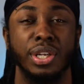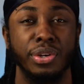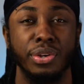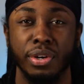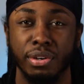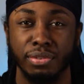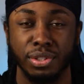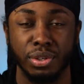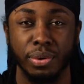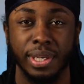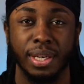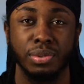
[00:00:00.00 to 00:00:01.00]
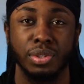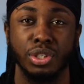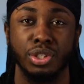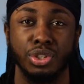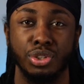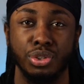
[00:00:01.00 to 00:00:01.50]
nervous going out to
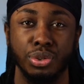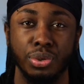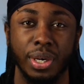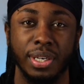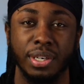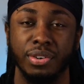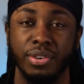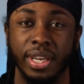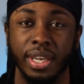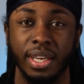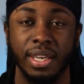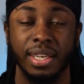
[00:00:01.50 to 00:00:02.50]
shoot and create,